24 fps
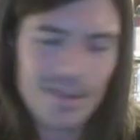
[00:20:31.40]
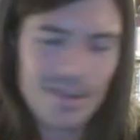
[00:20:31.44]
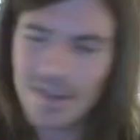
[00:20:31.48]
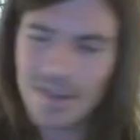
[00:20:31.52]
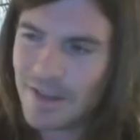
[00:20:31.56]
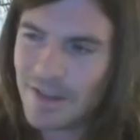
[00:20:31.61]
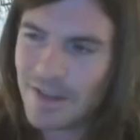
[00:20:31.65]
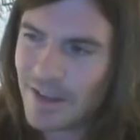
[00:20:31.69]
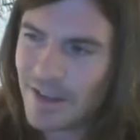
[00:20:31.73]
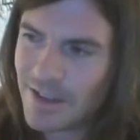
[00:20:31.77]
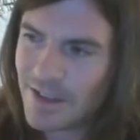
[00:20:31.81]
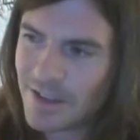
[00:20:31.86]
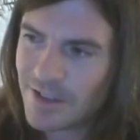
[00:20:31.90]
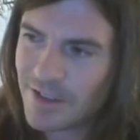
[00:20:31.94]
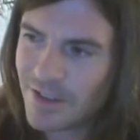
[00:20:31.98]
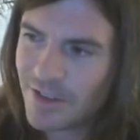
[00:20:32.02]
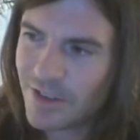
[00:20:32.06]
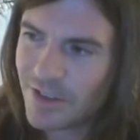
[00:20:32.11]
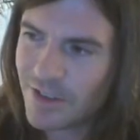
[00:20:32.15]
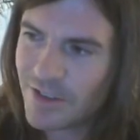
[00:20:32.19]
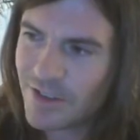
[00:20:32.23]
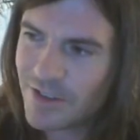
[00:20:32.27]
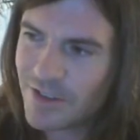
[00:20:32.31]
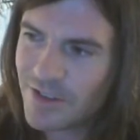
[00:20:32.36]
Has a
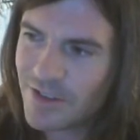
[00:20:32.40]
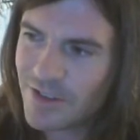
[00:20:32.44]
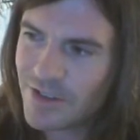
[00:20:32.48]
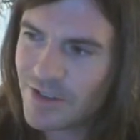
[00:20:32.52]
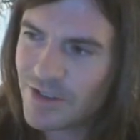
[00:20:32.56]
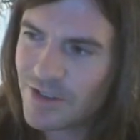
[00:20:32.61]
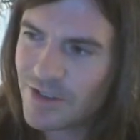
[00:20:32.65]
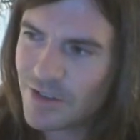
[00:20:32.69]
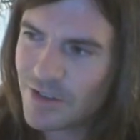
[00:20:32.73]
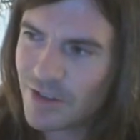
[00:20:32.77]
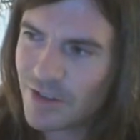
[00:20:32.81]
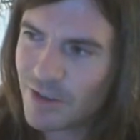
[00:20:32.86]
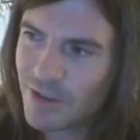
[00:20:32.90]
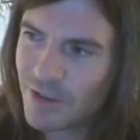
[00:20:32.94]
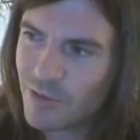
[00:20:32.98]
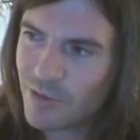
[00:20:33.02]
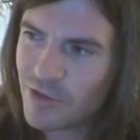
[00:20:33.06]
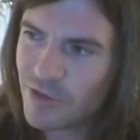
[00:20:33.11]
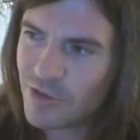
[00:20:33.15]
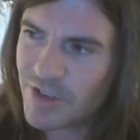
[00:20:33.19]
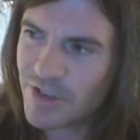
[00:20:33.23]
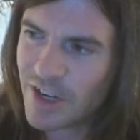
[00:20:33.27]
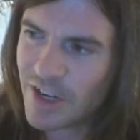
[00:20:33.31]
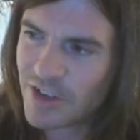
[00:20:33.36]
nice little
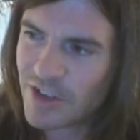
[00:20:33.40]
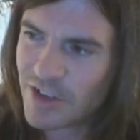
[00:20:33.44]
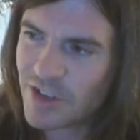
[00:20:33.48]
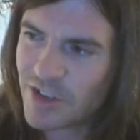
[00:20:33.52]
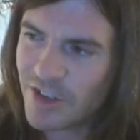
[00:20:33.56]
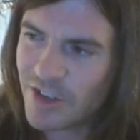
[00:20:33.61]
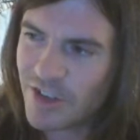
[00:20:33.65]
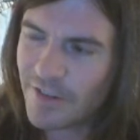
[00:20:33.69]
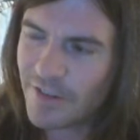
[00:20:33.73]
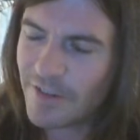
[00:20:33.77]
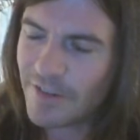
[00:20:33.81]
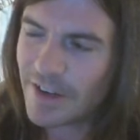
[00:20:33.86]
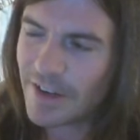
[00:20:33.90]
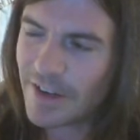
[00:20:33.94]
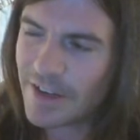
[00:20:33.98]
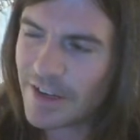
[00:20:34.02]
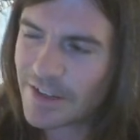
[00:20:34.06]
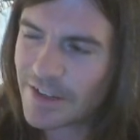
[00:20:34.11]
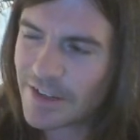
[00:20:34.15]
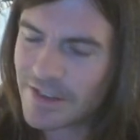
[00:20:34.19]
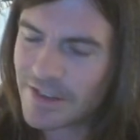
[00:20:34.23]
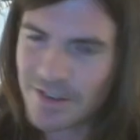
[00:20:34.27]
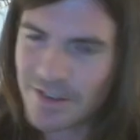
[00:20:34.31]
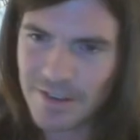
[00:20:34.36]
protection
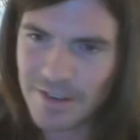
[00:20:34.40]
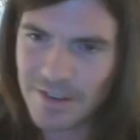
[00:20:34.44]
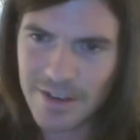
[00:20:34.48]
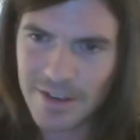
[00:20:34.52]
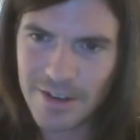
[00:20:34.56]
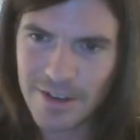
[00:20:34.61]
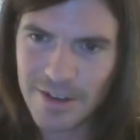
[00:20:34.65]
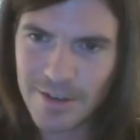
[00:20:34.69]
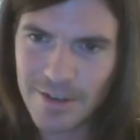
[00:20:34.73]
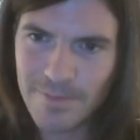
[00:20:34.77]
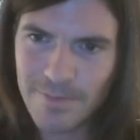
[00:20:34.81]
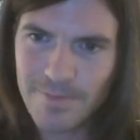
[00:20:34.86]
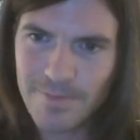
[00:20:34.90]
effect from